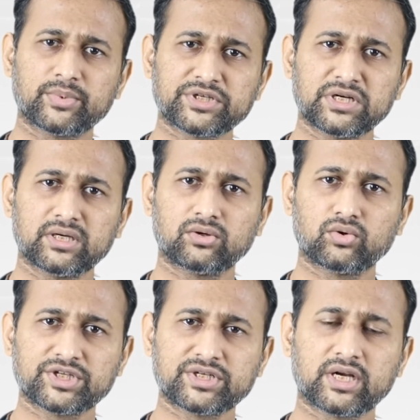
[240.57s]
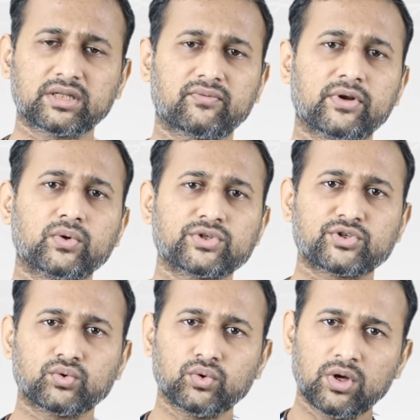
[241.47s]
the patient to restrict the fluids
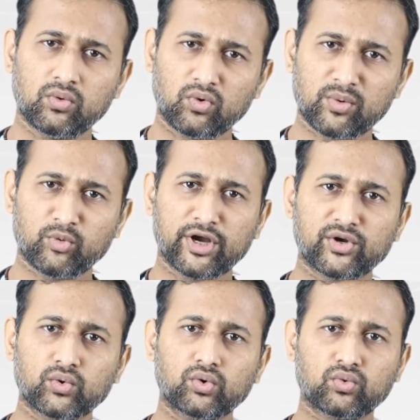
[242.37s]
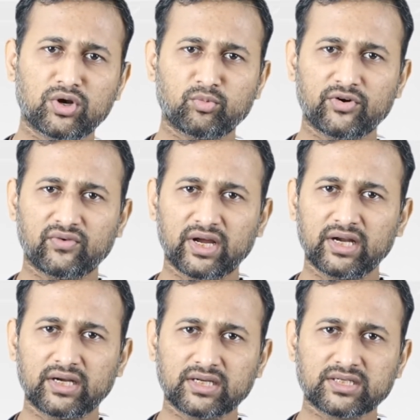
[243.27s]
to 1.2 to 1.5
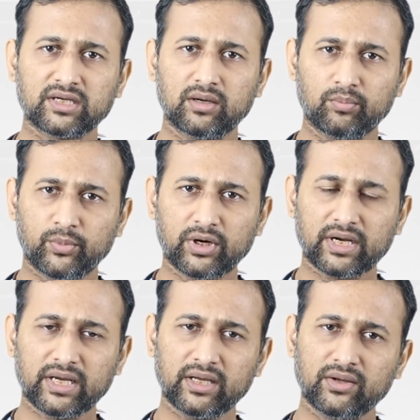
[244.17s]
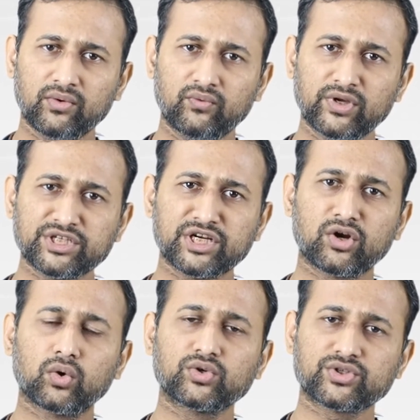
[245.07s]
liters per day, which
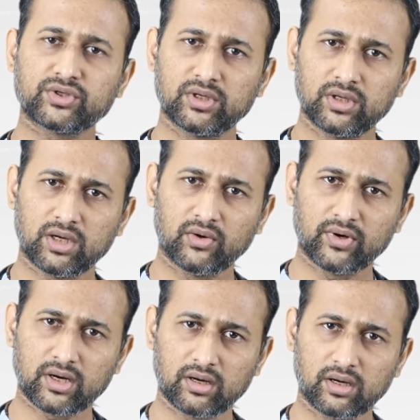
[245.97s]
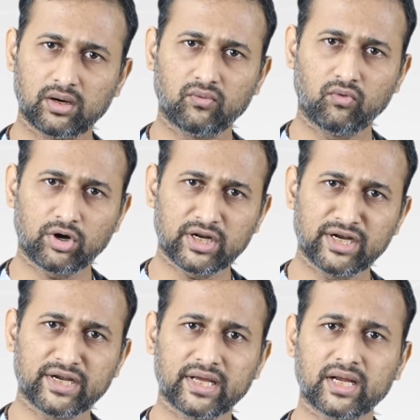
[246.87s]
includes our water
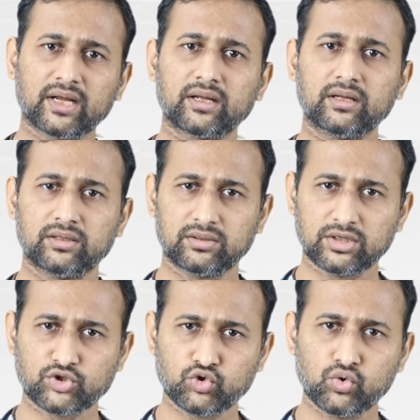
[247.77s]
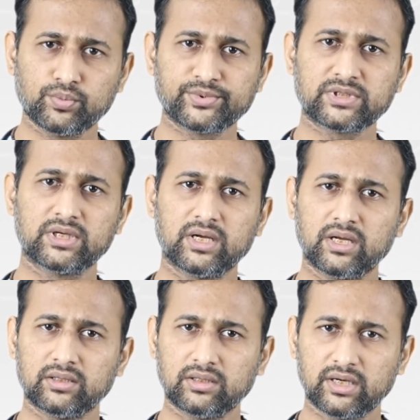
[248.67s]
intake, the soups,
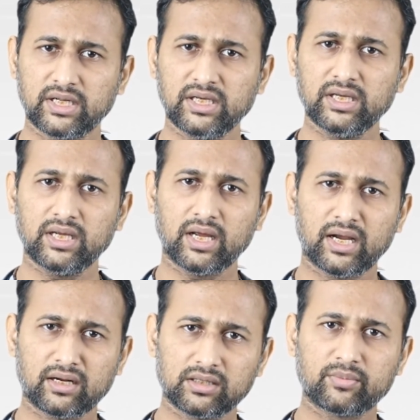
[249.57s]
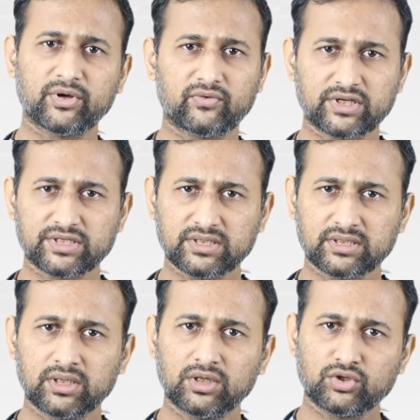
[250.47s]
the tea and other
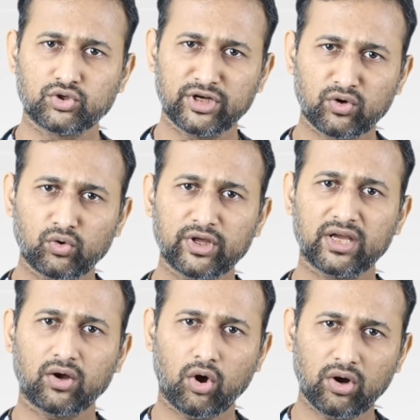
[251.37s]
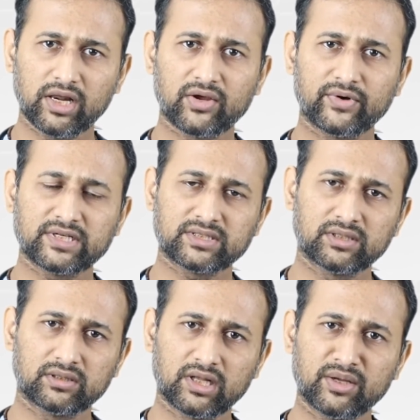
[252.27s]
beverages. So including all liquids,
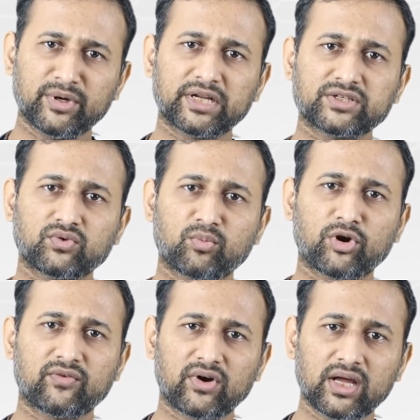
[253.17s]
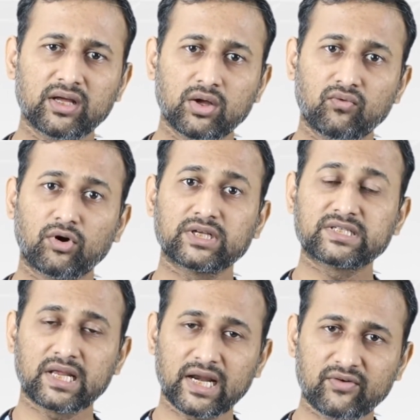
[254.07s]
the limit is 1.5 for a
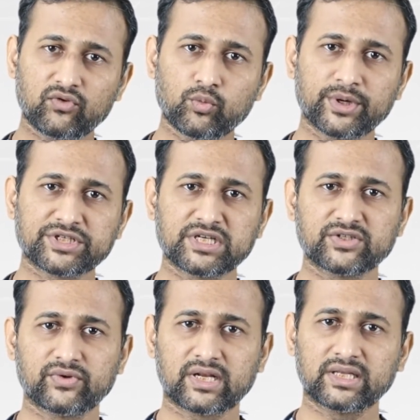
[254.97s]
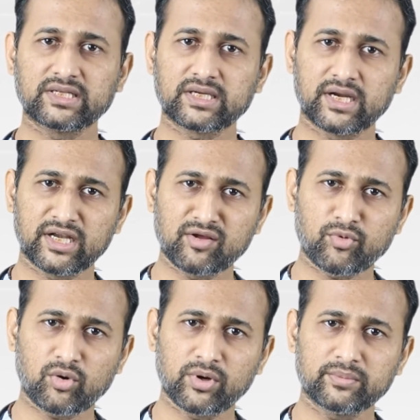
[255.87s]
select few patients where there is a kidney
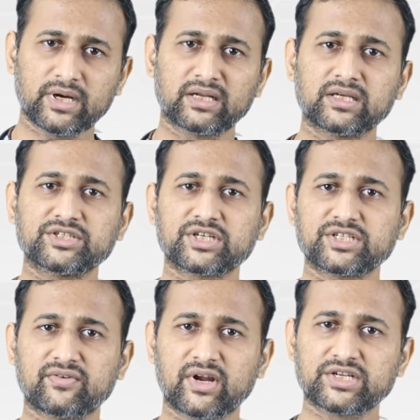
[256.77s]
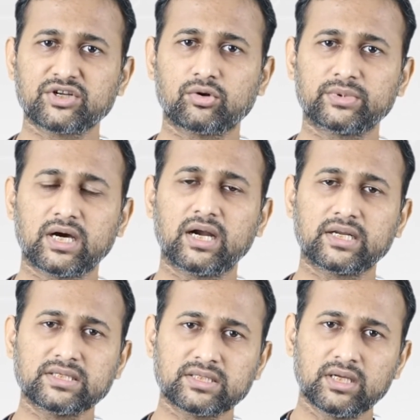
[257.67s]
problem and the ejection fraction of the
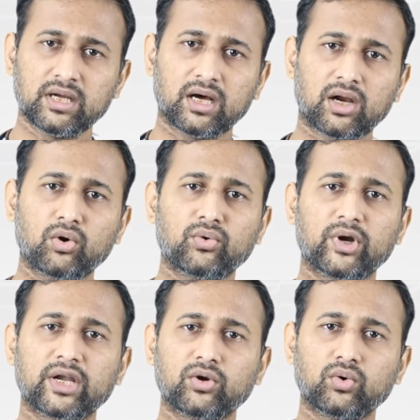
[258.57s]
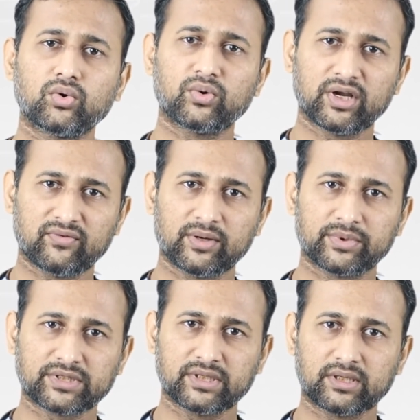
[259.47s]
heart is around 20 to
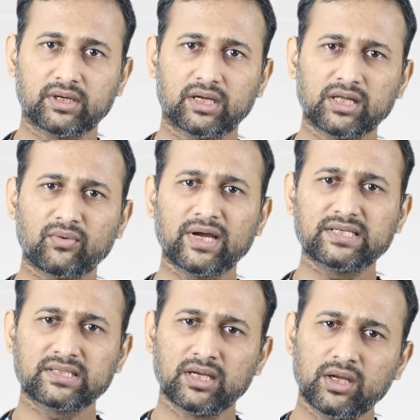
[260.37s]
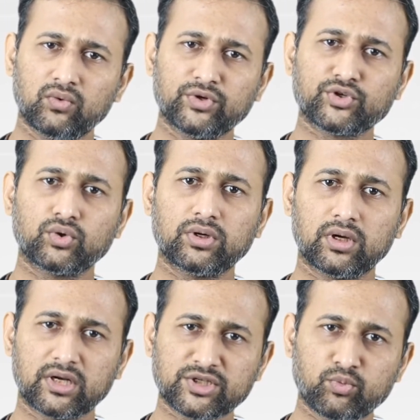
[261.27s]
25%. Otherwise, we
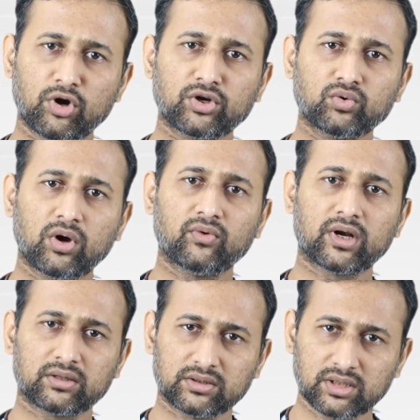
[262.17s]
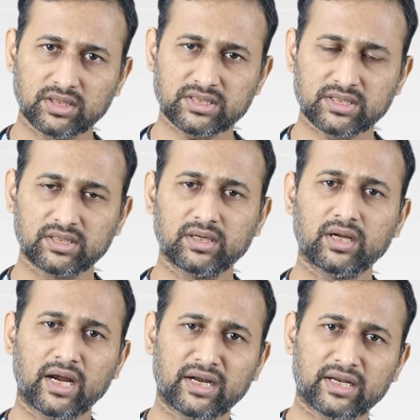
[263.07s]
should respond to our thirst
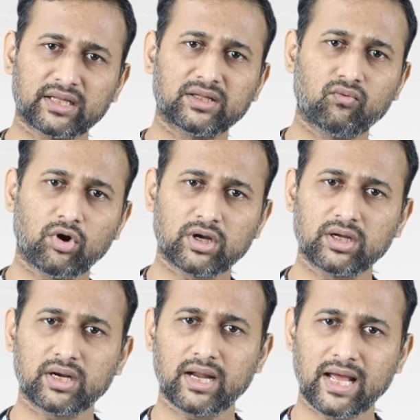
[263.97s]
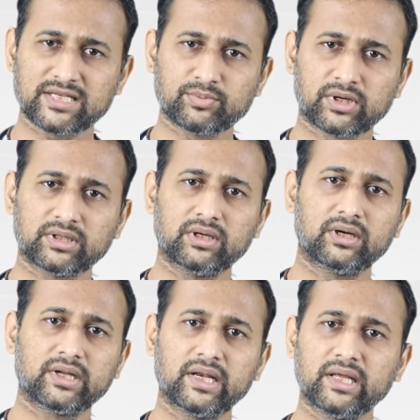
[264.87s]
and take the water as per the
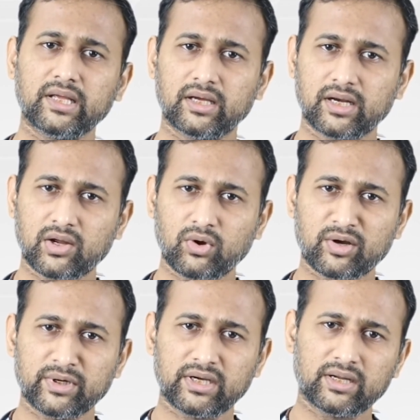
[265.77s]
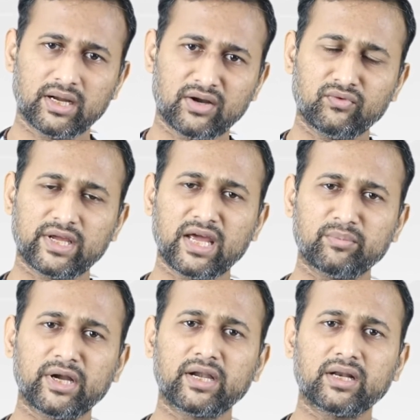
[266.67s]
daily requirement, and we
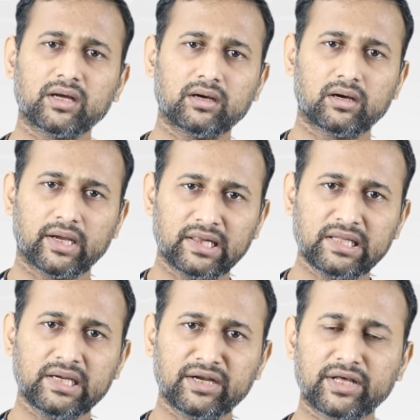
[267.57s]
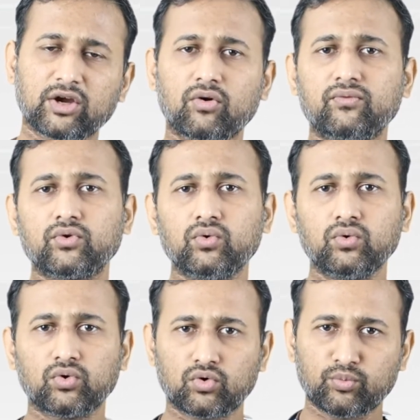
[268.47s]
can maintain a healthy intake of
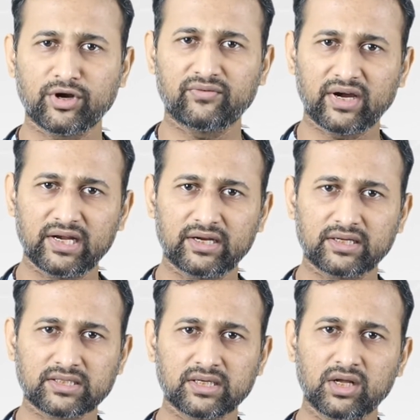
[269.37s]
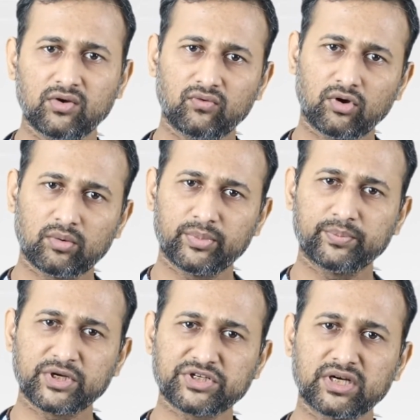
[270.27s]
2 to 2.5 liters for a
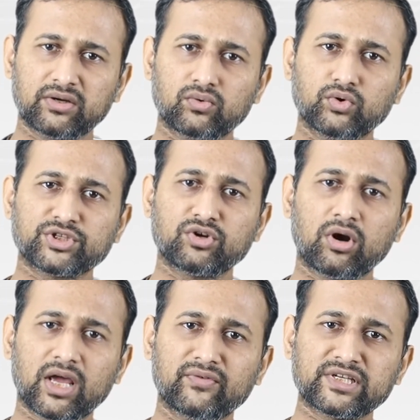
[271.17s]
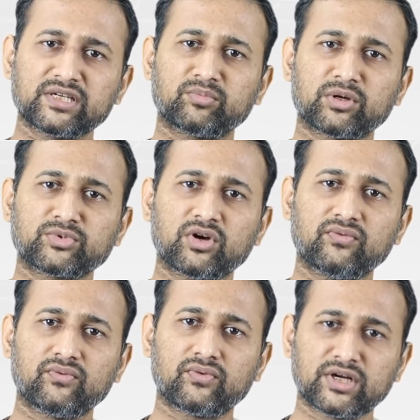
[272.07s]
patient who is not having symptoms
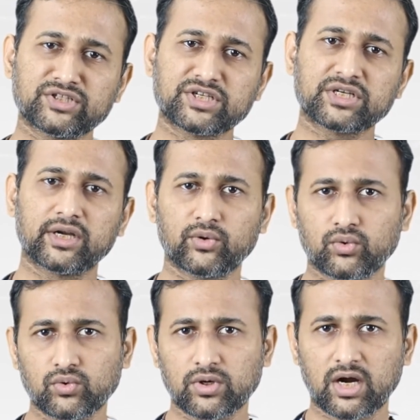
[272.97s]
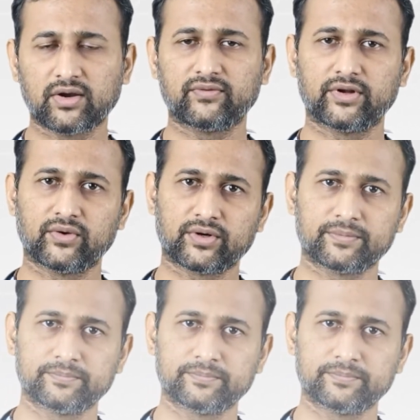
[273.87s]
of congestion due to heart failure.